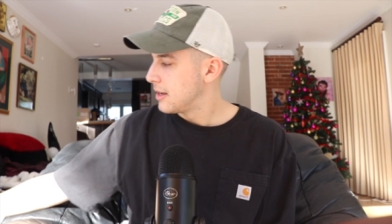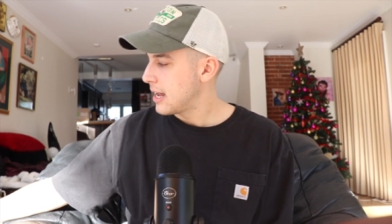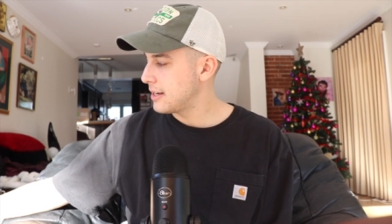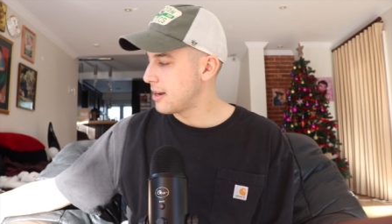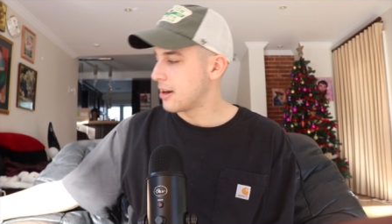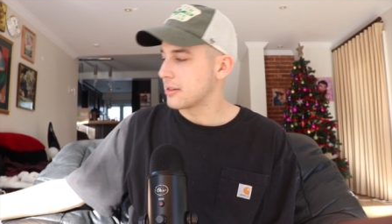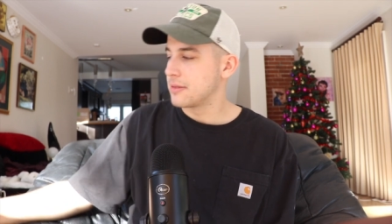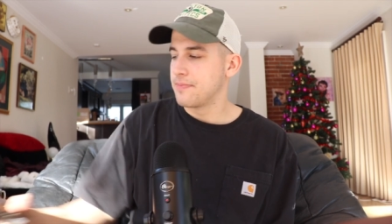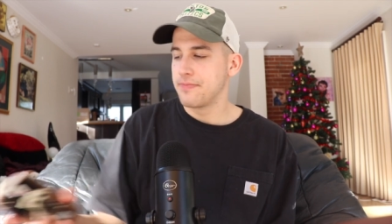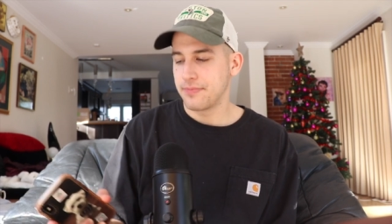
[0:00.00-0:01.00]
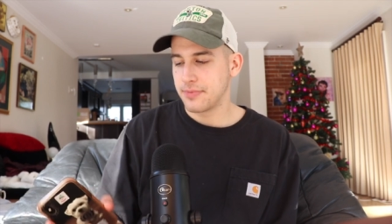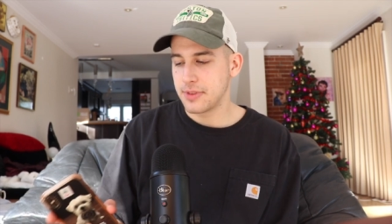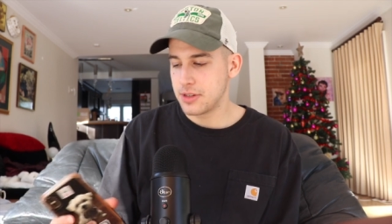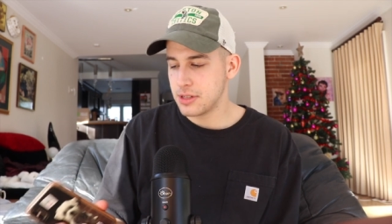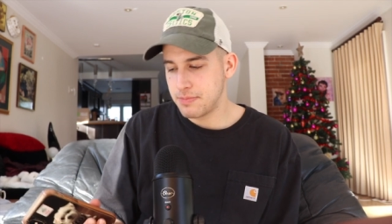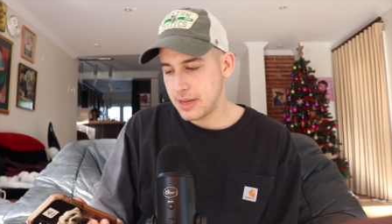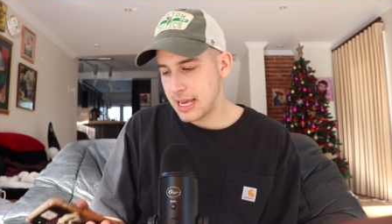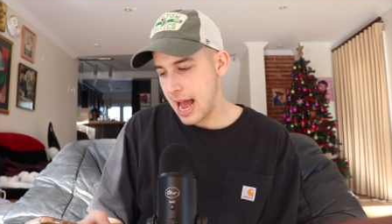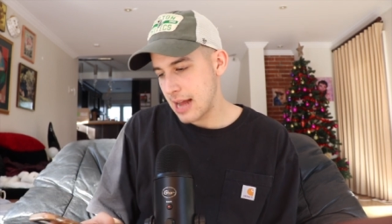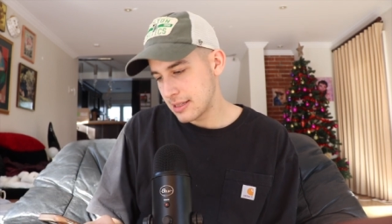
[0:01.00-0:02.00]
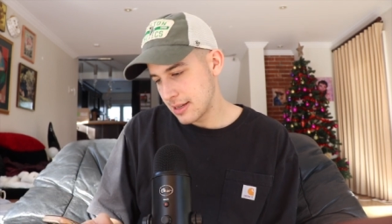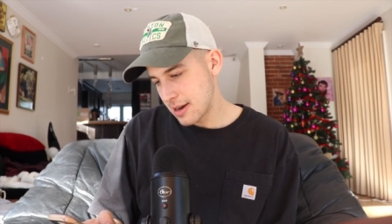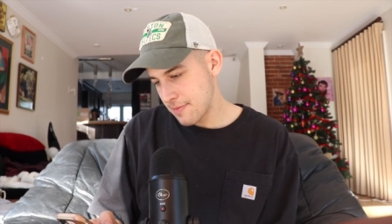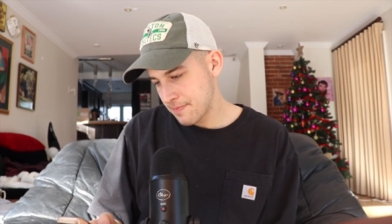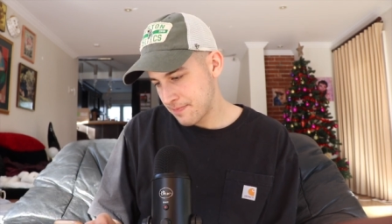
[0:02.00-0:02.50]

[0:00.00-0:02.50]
hey, dogs, just be cats, you know?